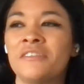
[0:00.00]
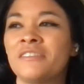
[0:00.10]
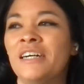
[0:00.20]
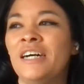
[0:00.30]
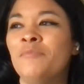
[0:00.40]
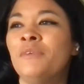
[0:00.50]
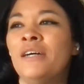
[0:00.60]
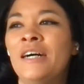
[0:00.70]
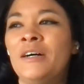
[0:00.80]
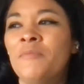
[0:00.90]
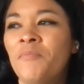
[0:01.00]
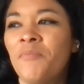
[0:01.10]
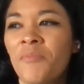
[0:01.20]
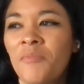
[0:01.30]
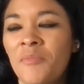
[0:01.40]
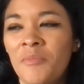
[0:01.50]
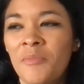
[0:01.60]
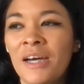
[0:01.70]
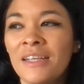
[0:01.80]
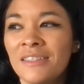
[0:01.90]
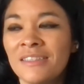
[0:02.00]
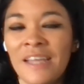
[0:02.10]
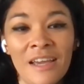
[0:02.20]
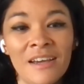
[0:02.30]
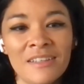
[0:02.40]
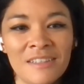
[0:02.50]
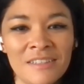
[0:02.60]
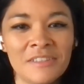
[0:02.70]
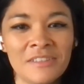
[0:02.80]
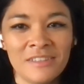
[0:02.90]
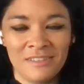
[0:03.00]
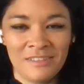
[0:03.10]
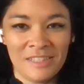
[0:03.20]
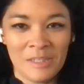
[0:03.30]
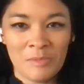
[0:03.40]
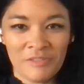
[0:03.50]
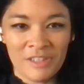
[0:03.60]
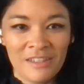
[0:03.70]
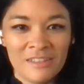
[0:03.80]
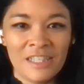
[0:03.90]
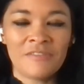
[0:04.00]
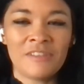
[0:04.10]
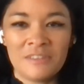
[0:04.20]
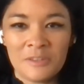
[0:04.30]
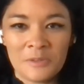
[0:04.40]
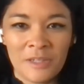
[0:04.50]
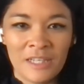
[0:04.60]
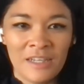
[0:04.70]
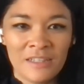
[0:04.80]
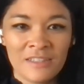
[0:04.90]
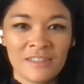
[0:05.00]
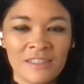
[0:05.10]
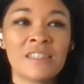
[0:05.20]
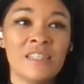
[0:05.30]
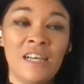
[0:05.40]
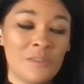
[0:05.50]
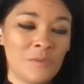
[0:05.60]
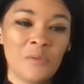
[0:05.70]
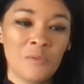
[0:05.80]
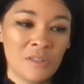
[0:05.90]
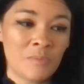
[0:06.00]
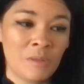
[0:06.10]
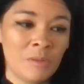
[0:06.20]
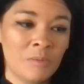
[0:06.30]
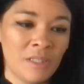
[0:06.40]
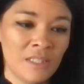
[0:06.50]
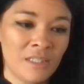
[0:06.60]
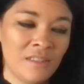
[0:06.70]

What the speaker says: time. But yeah, I do listen to them every now and then if there's a good one out. I think the last one was probably